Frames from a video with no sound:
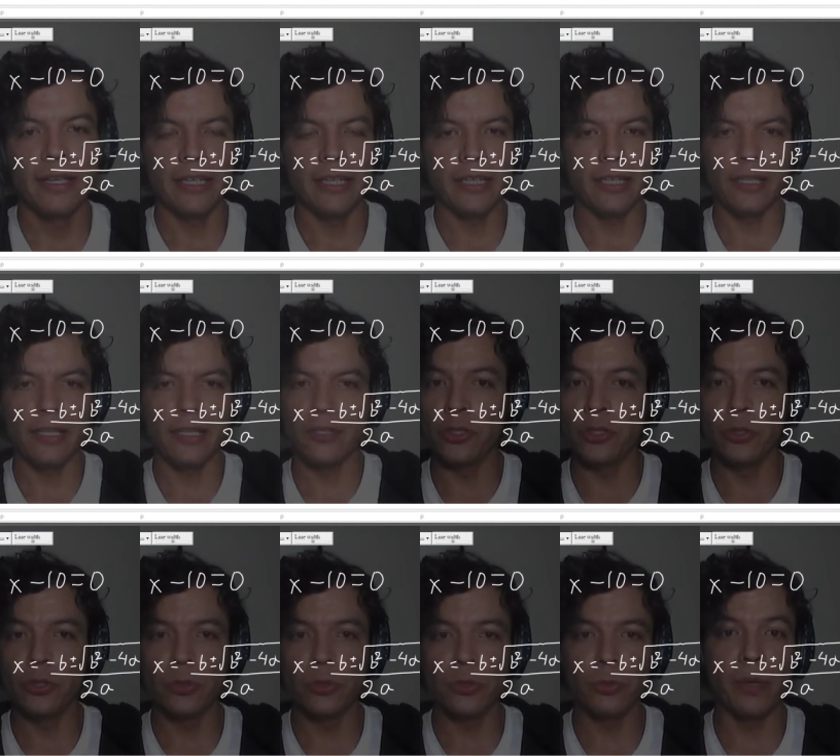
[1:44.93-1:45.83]
and
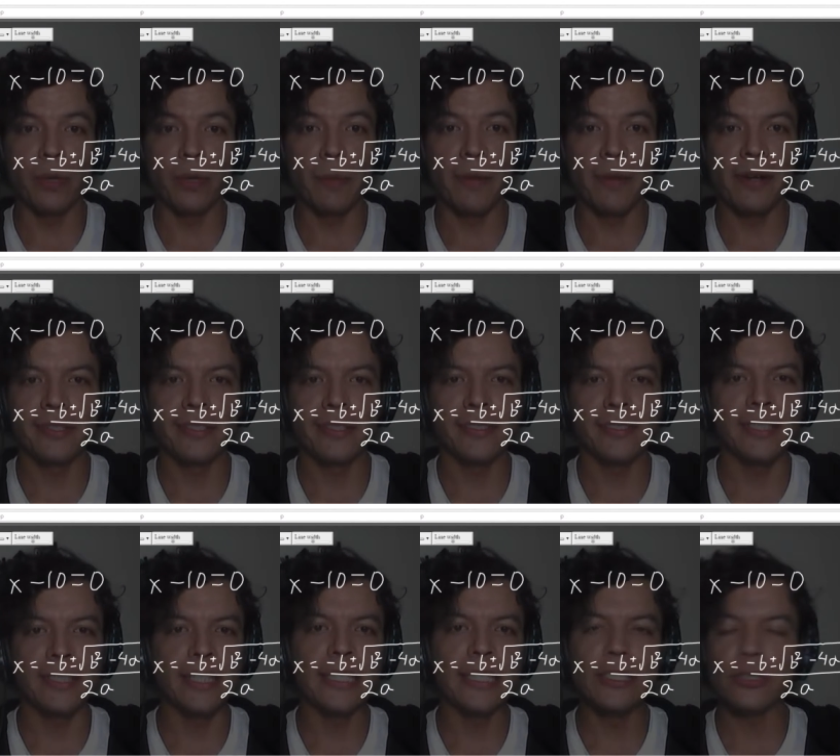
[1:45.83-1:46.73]
use
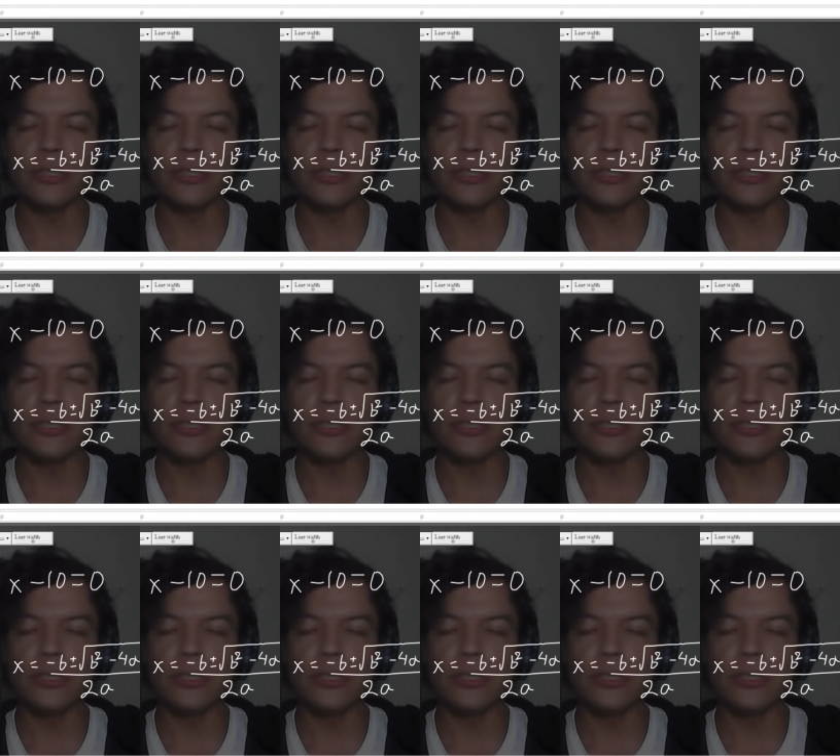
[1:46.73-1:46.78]
WebRTC.